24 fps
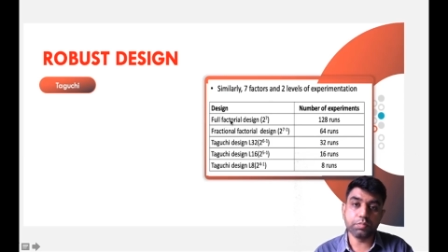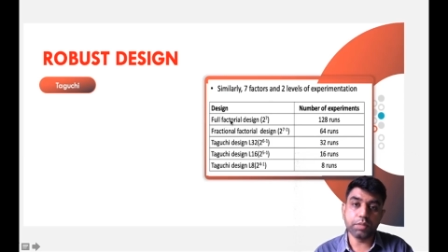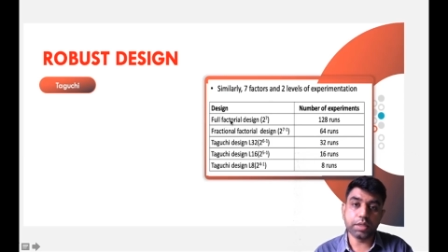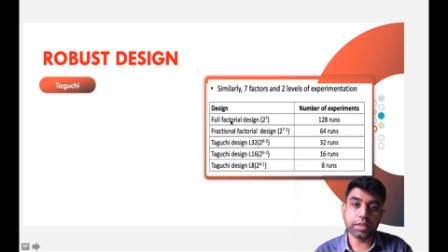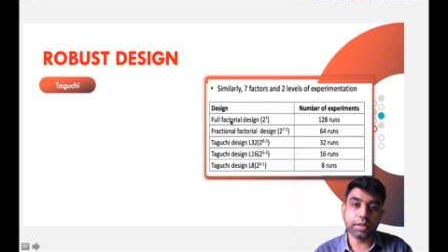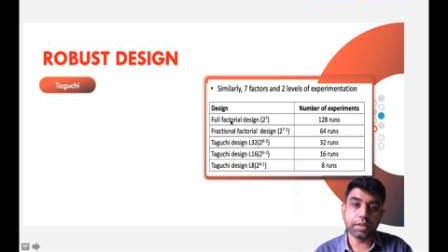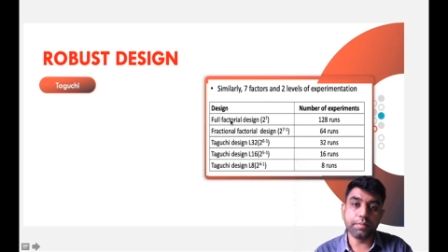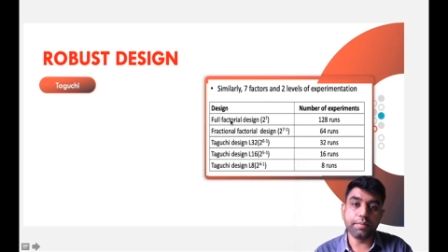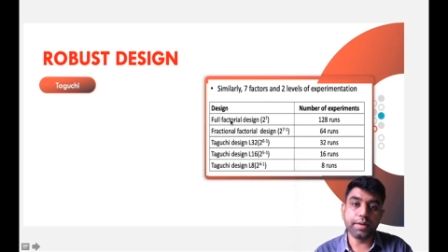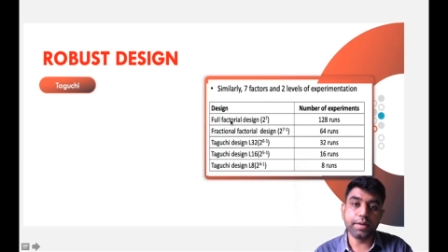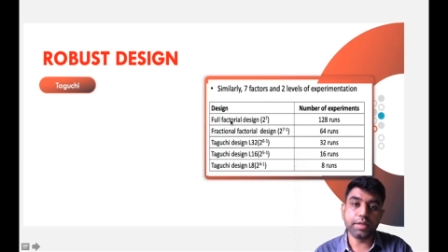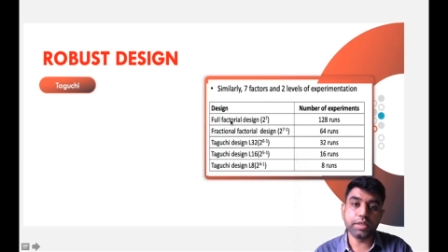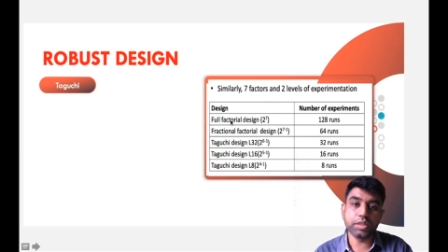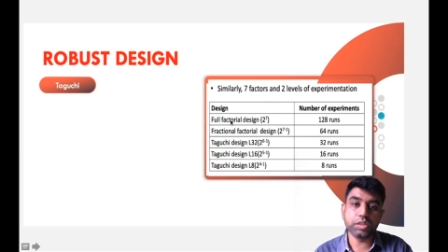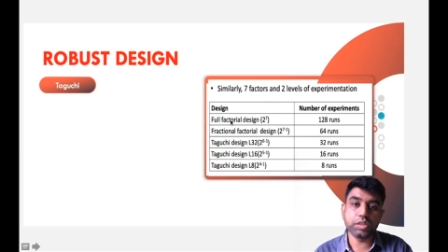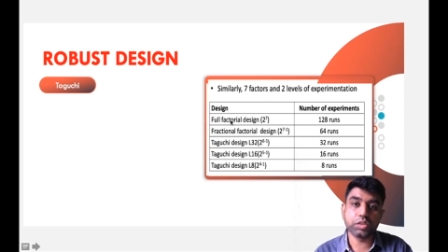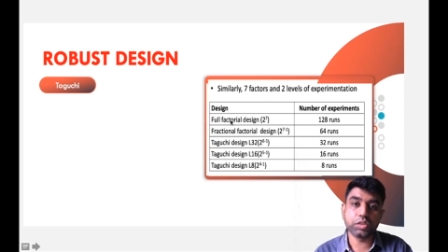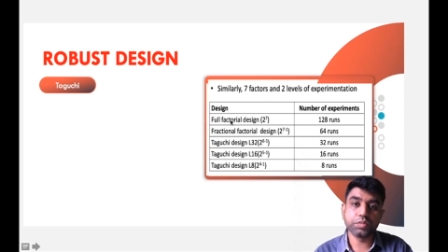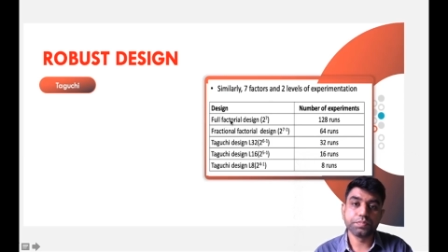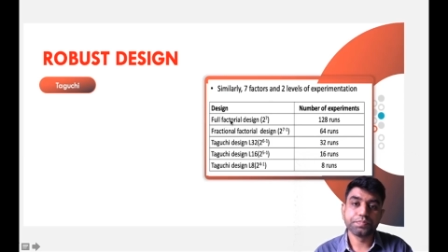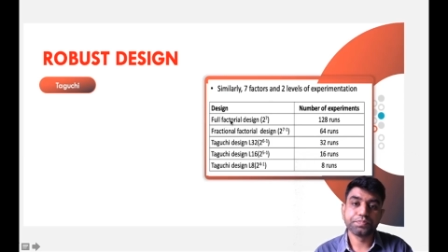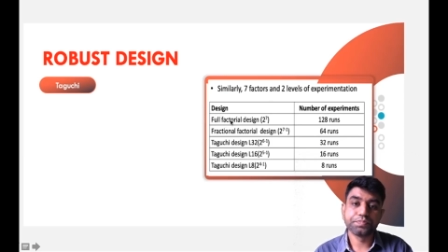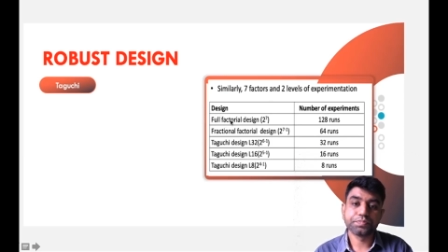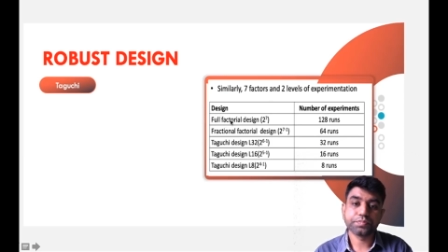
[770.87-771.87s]

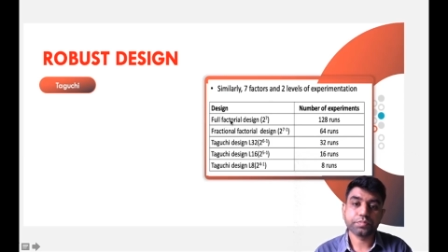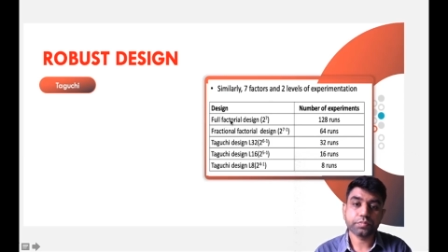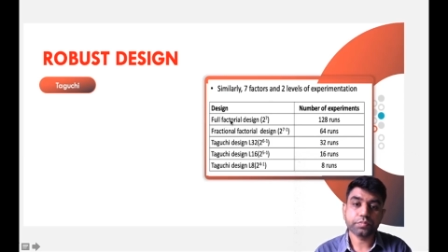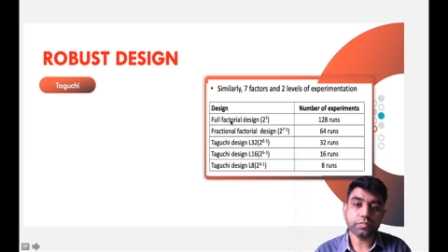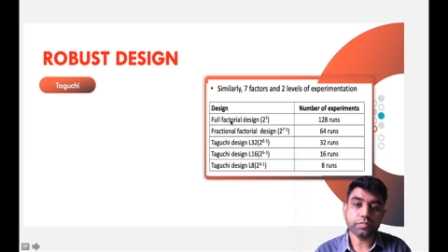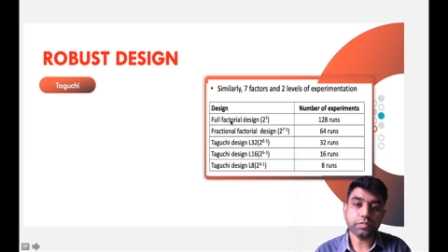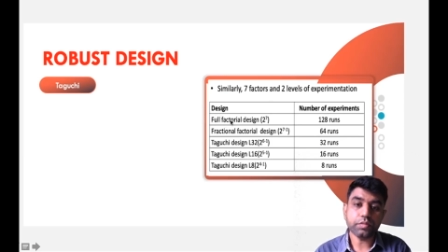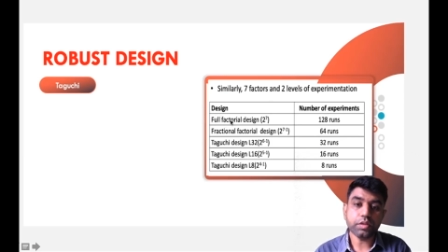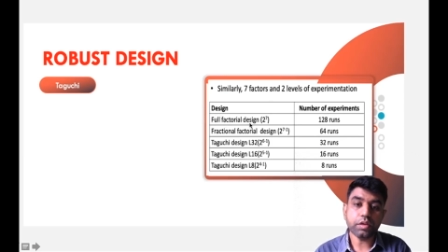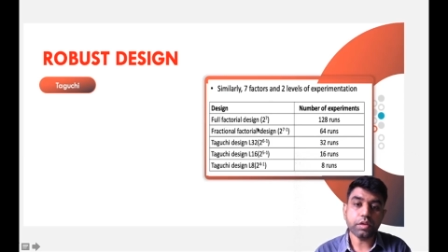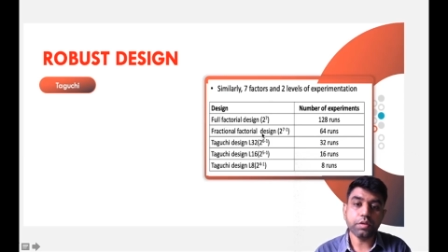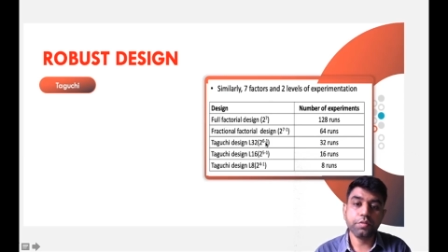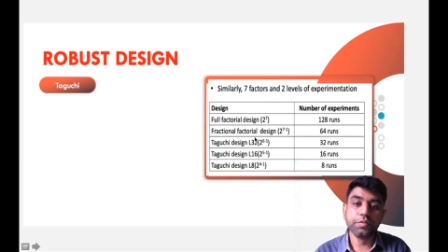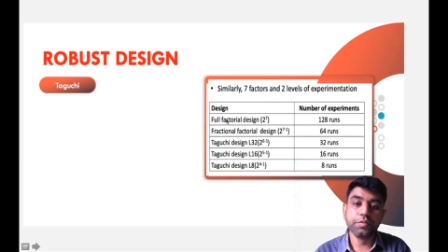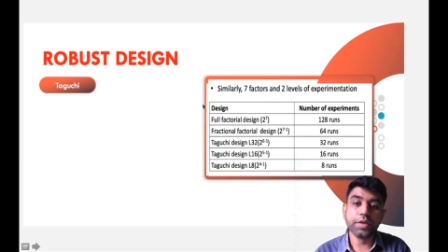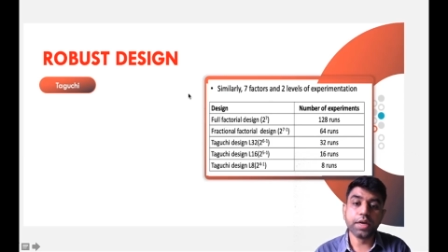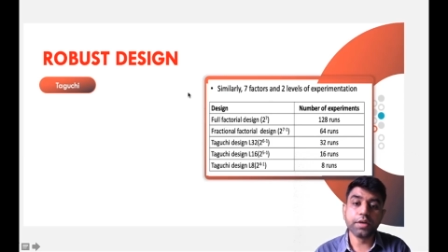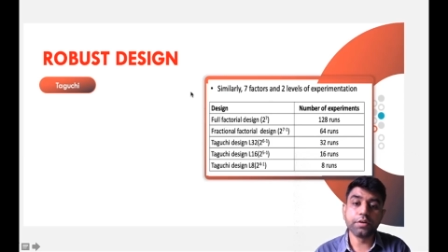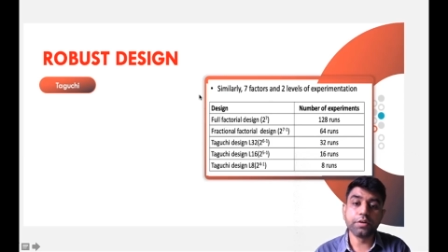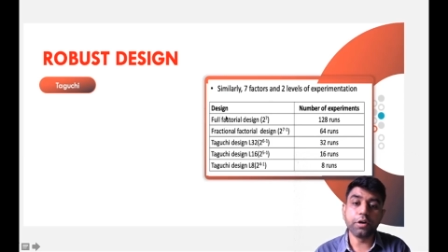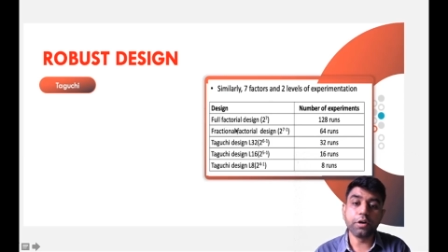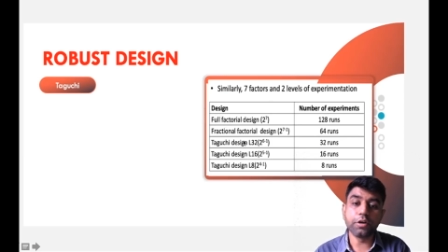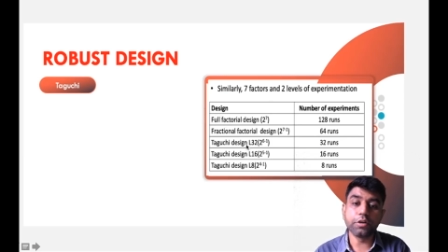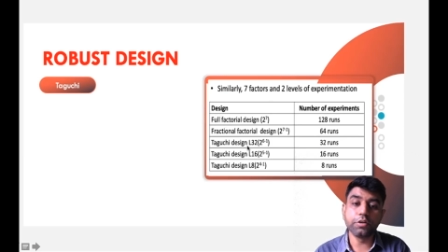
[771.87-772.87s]
mathematics, we
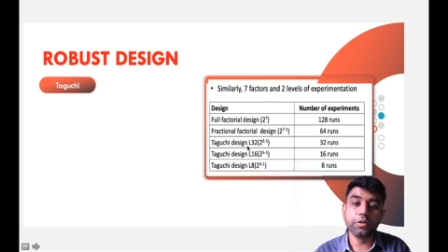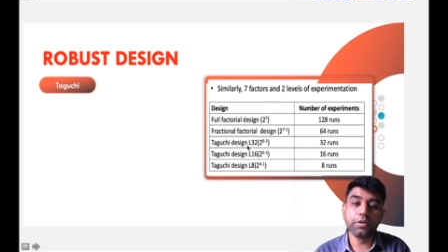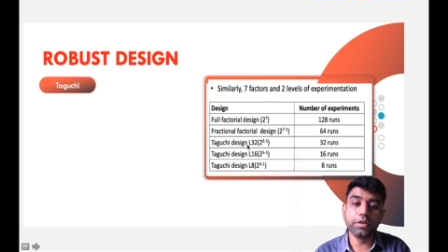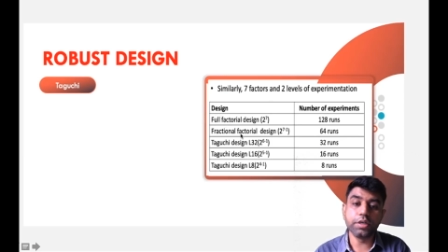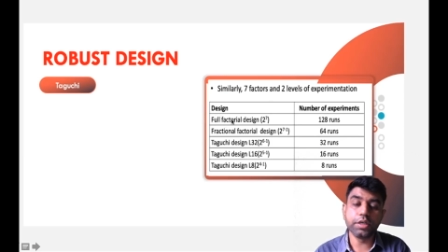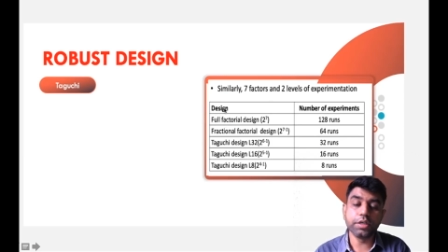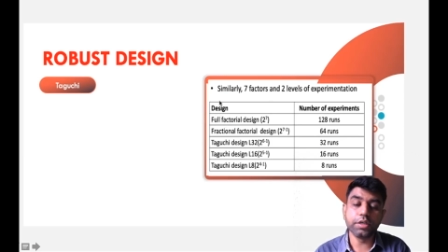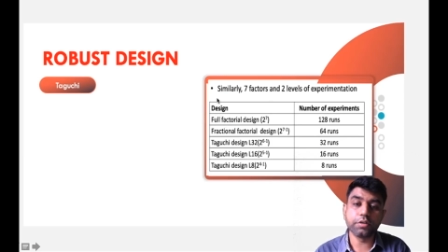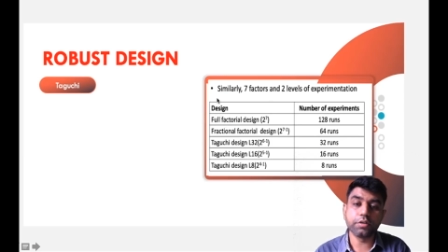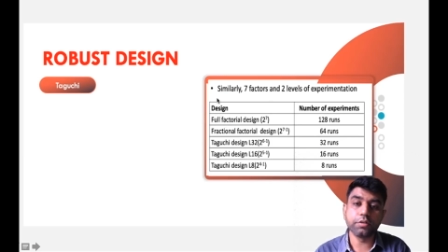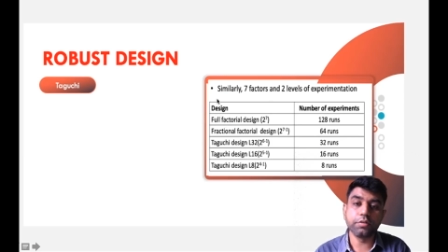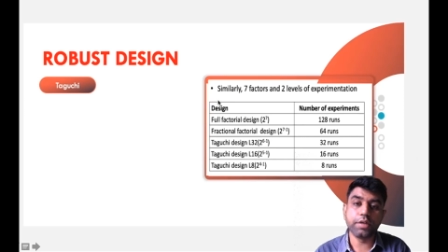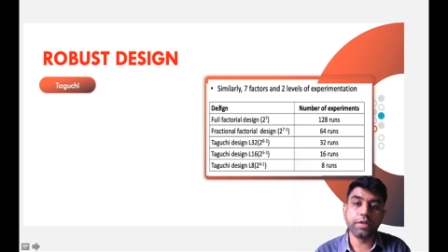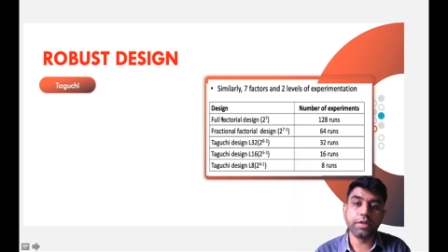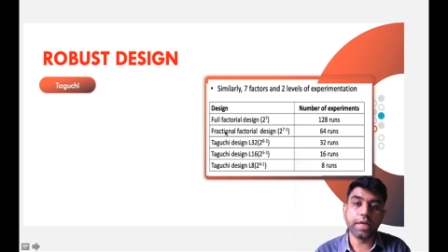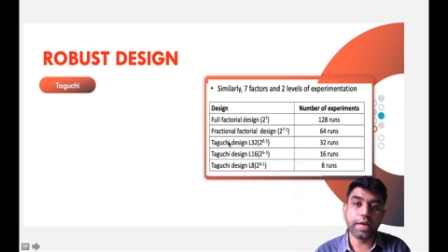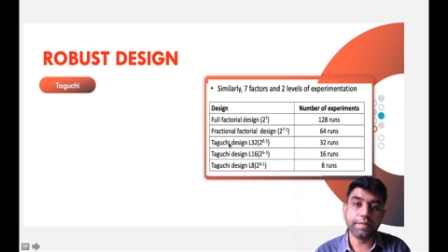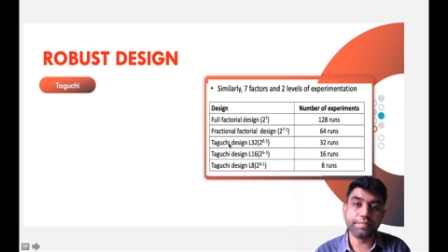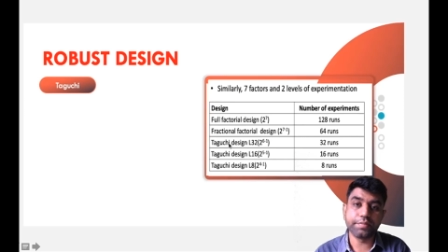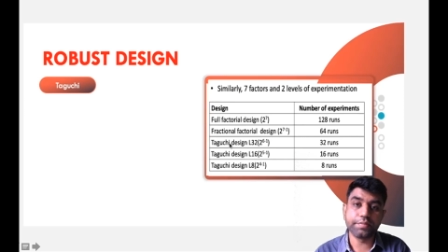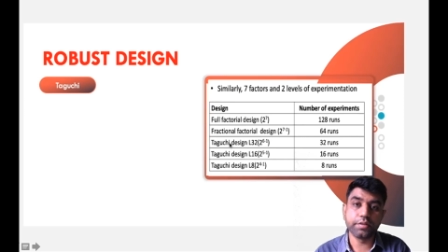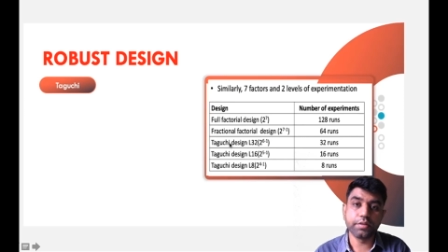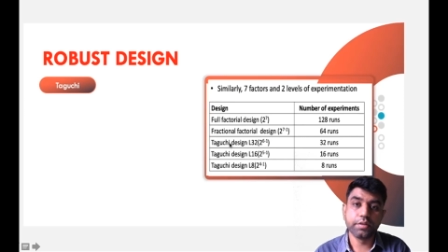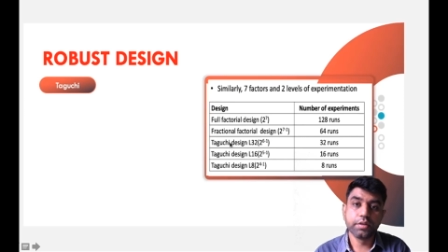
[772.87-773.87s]
are not going into
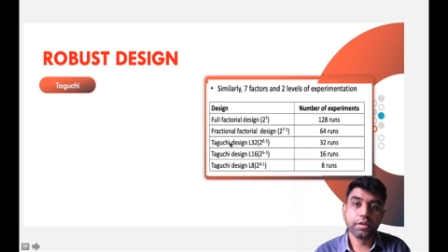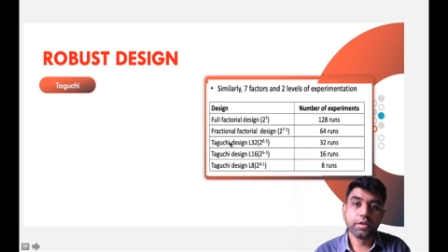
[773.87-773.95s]
depth,